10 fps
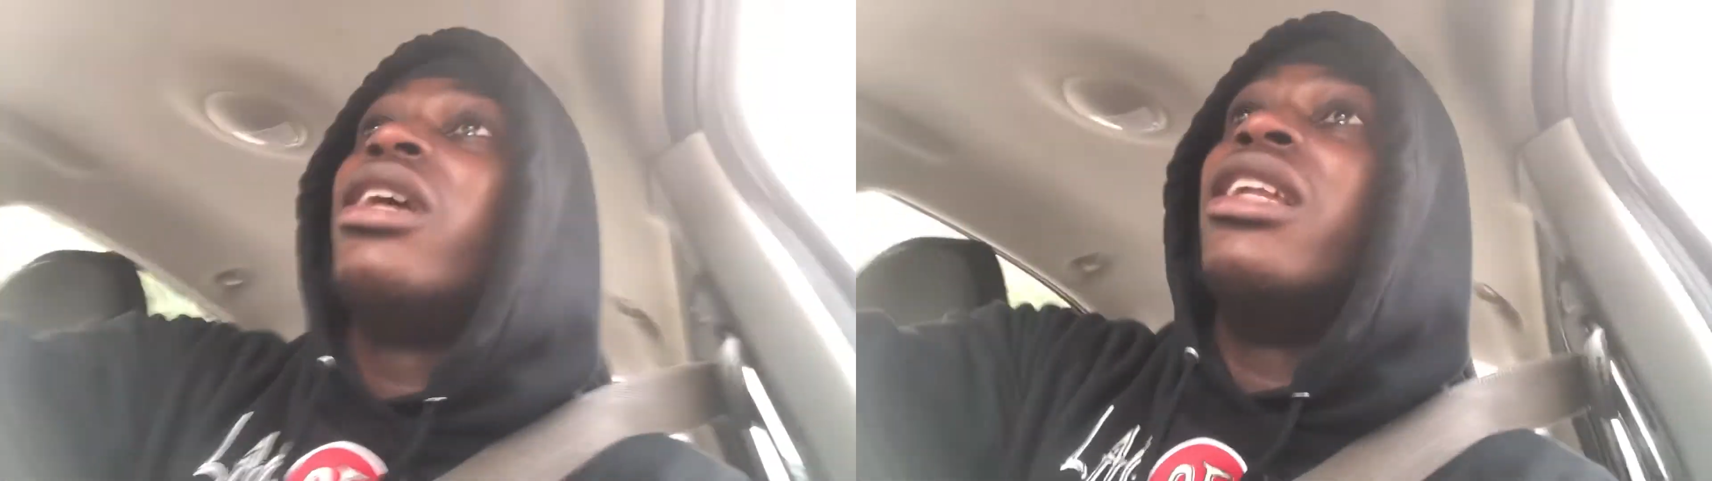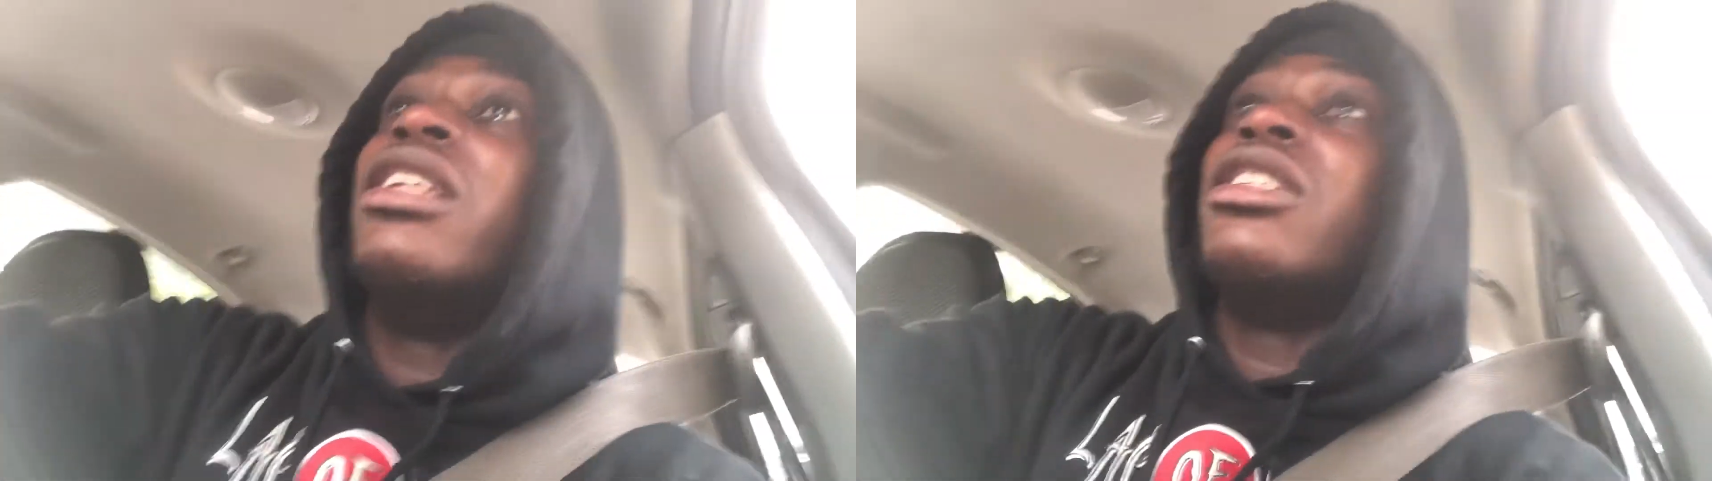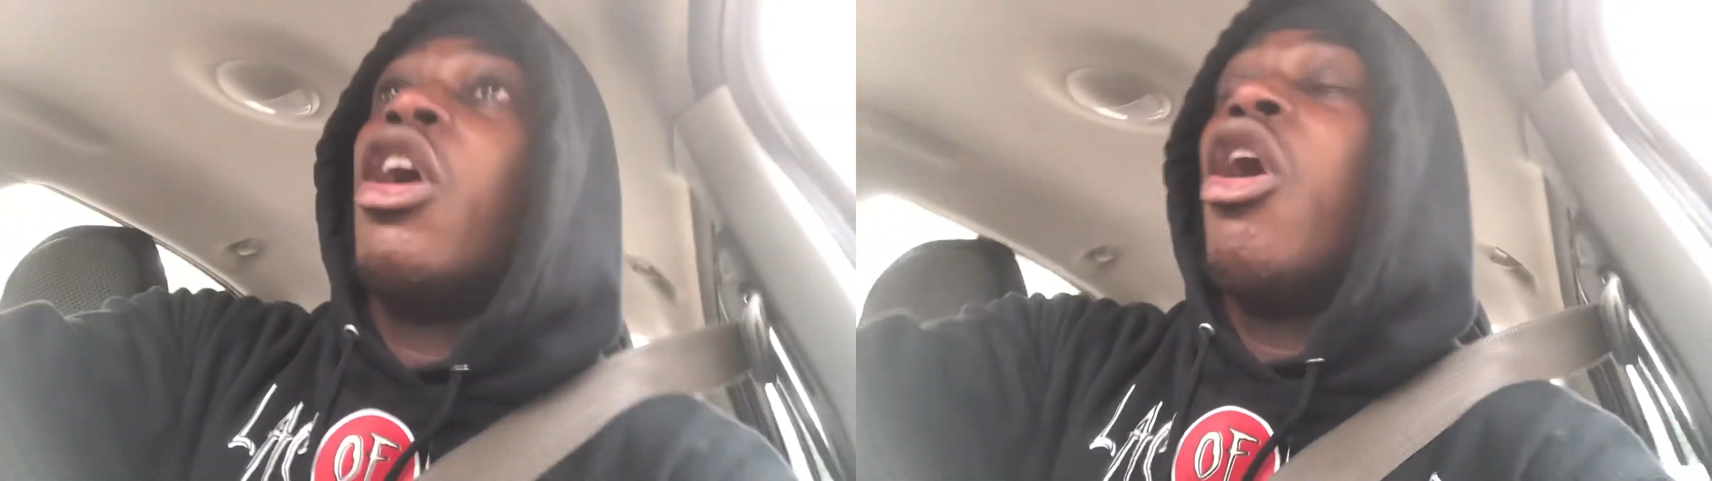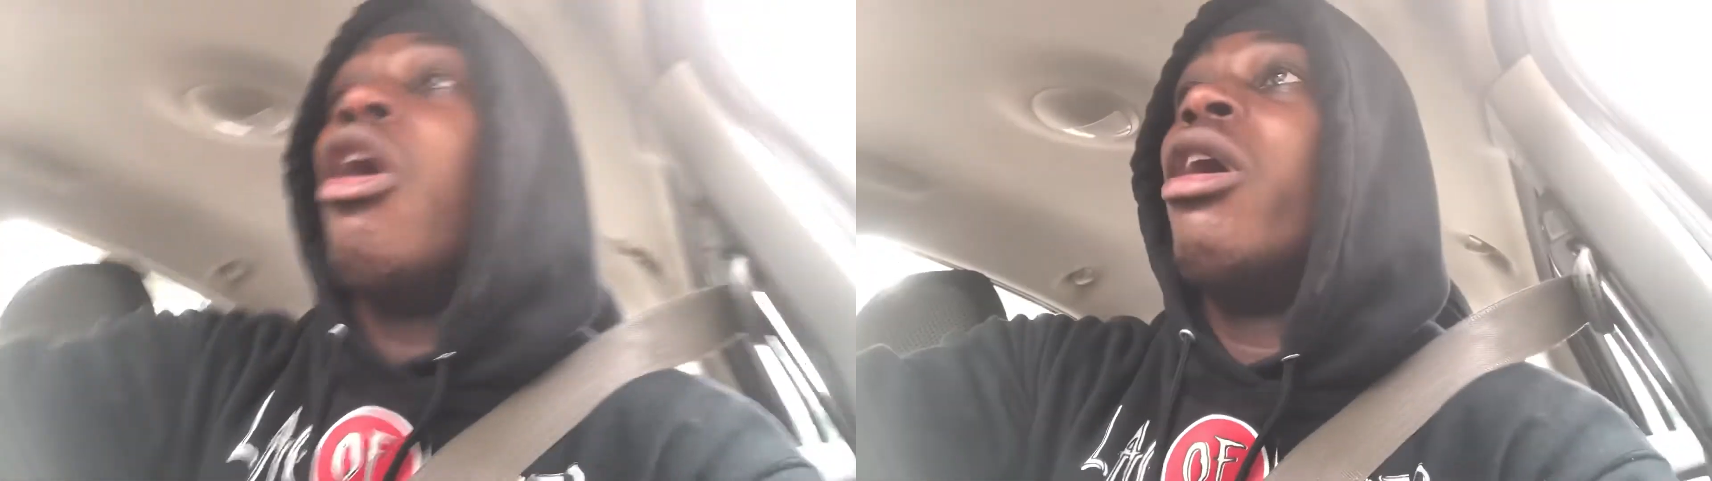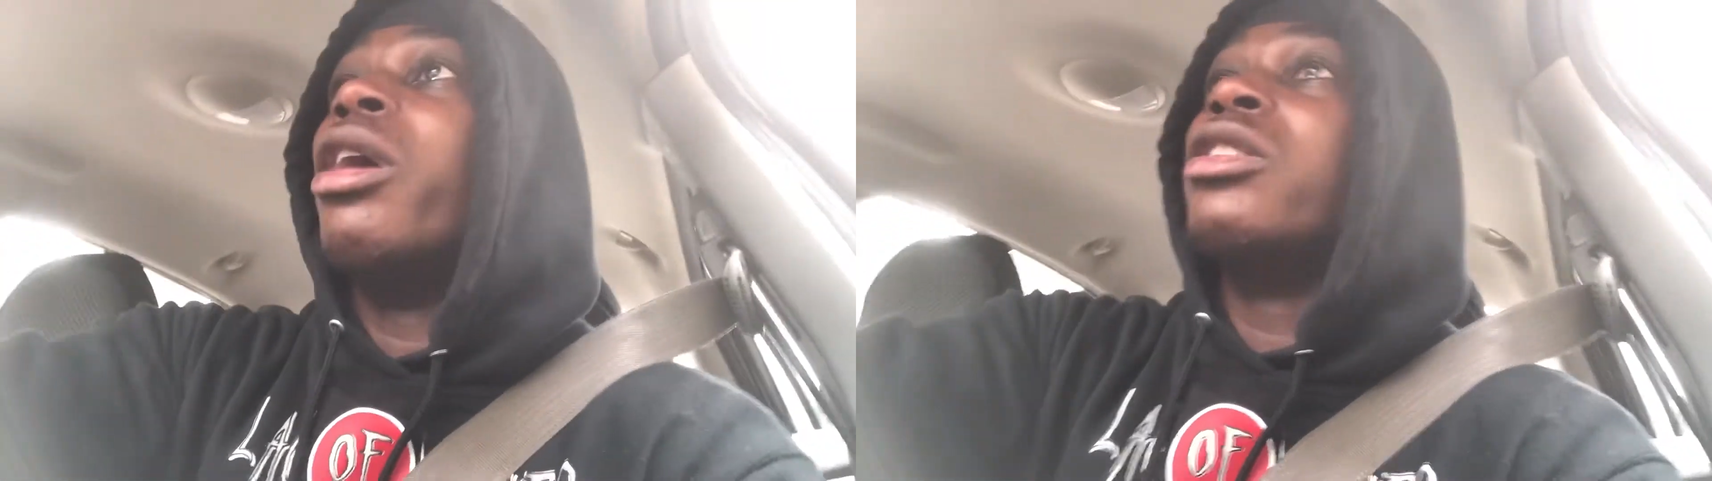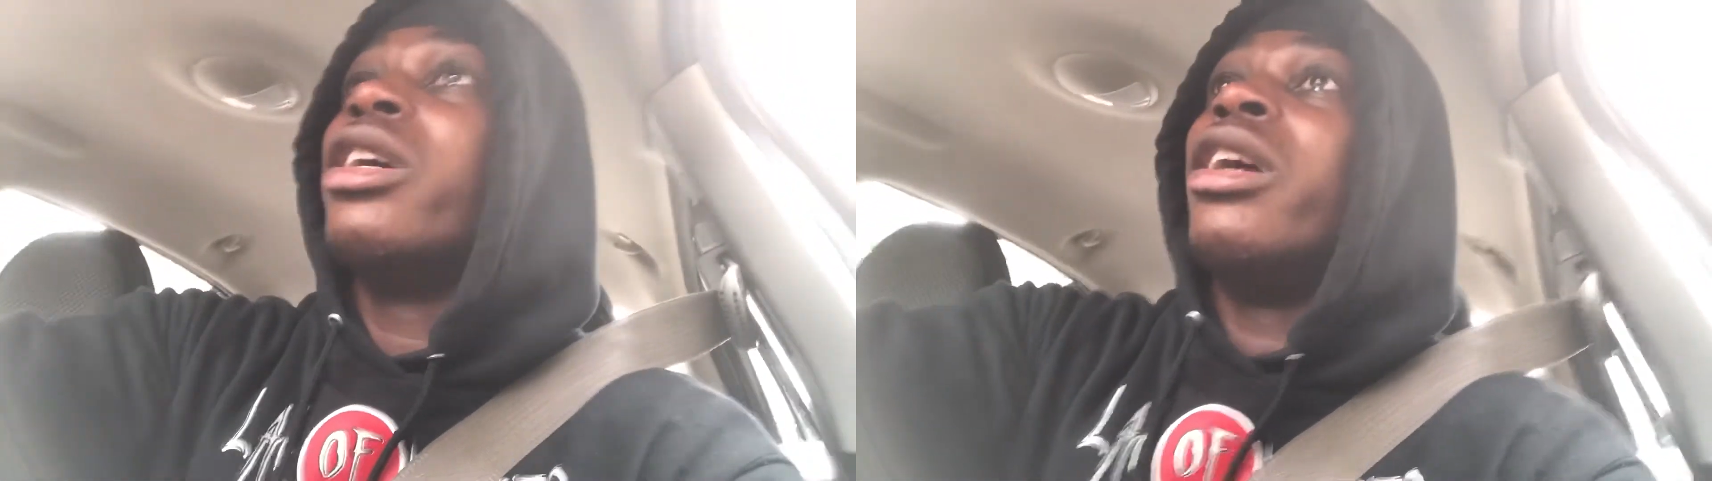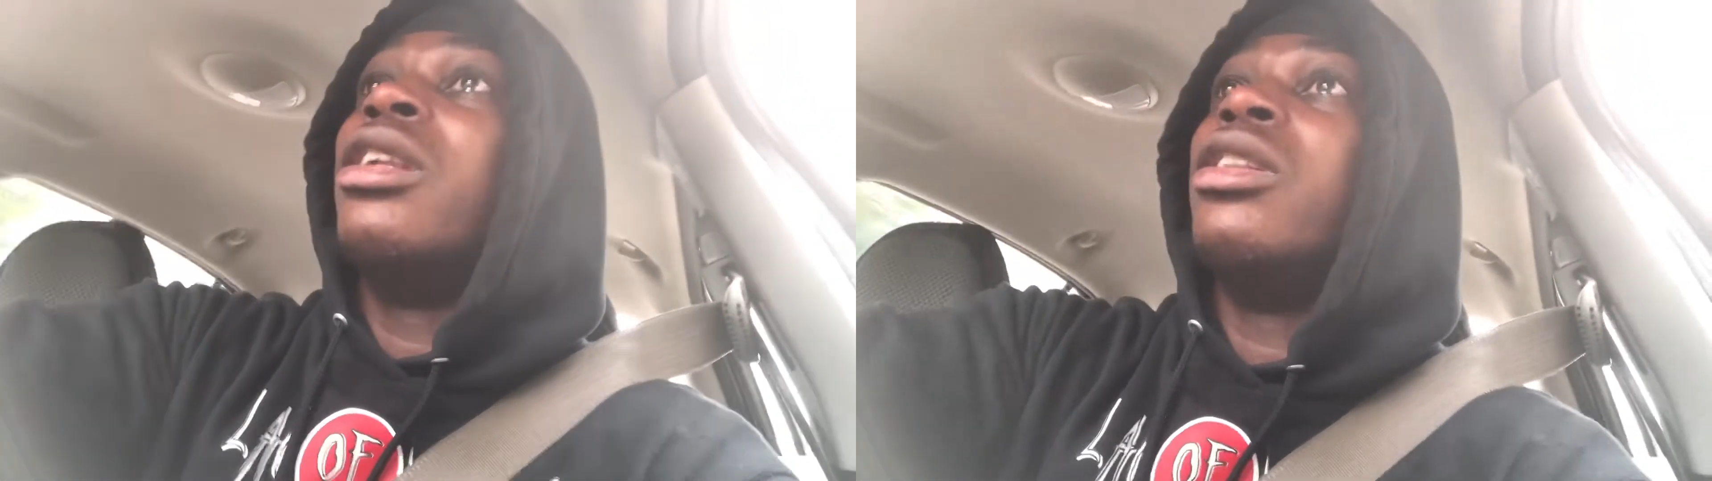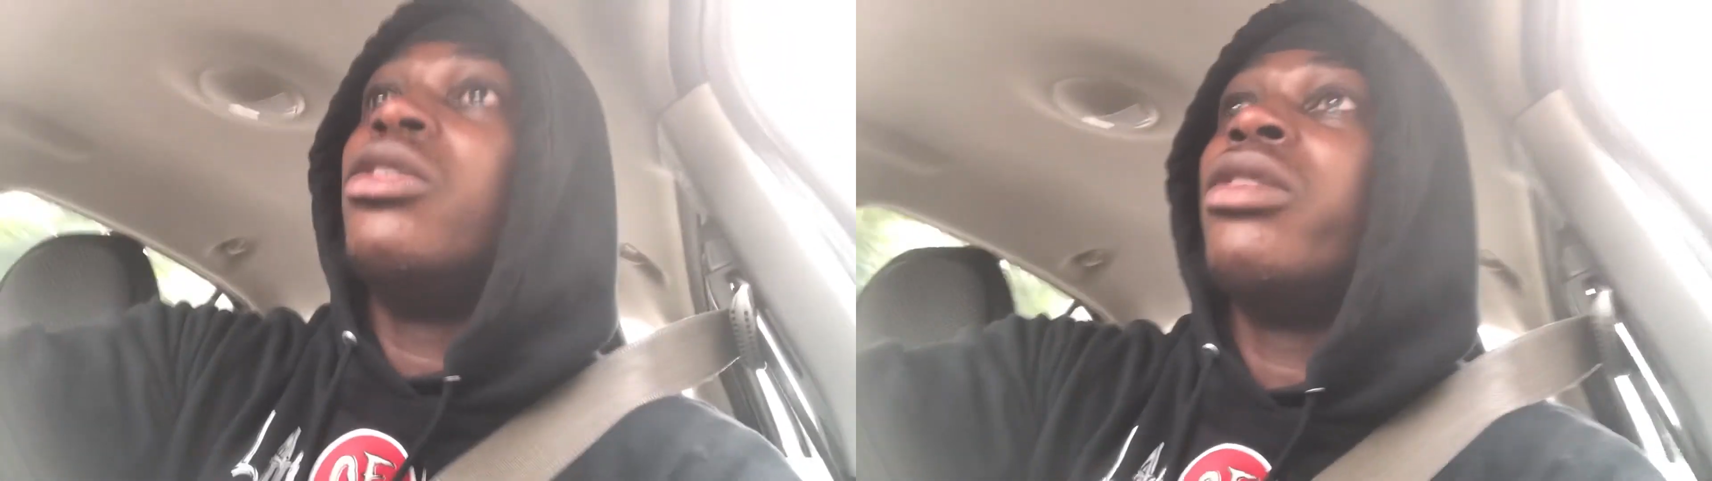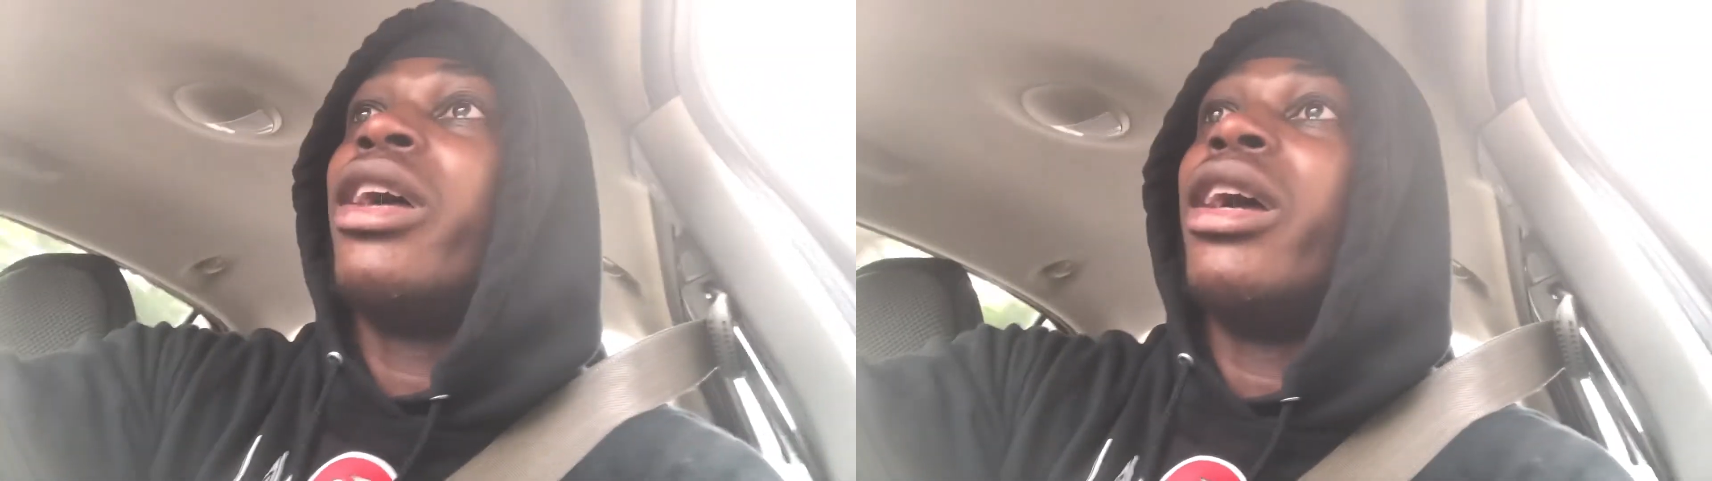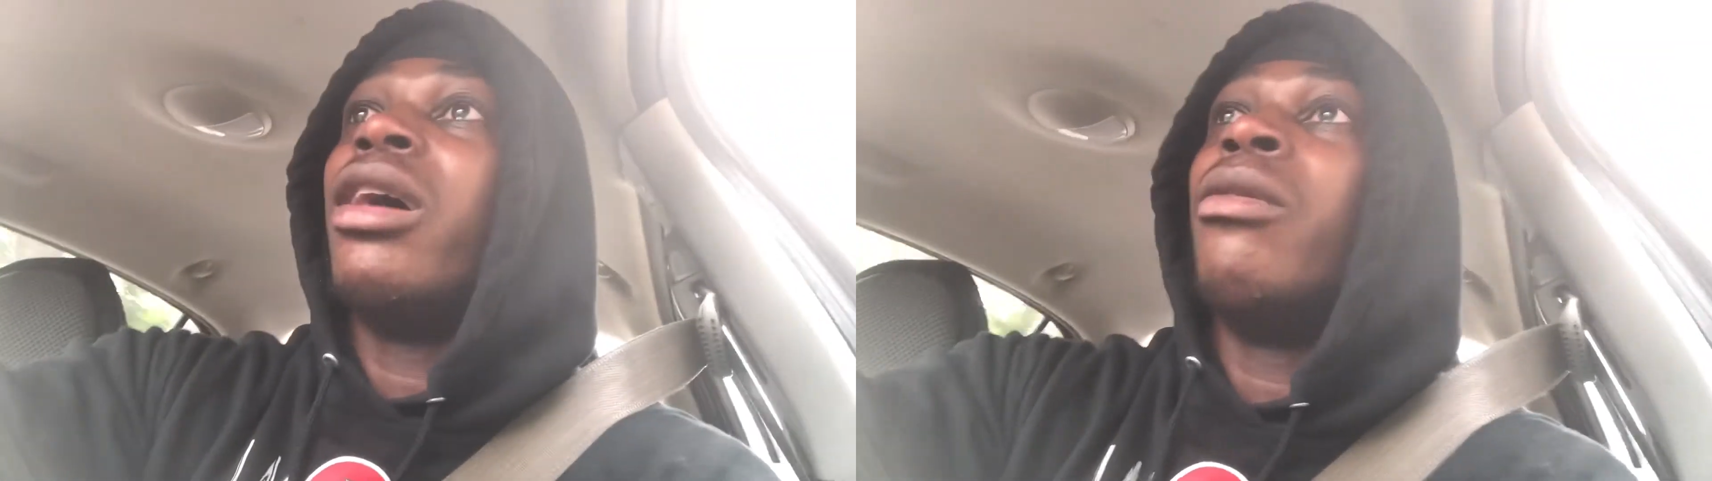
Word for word: And it's hard trying to do that.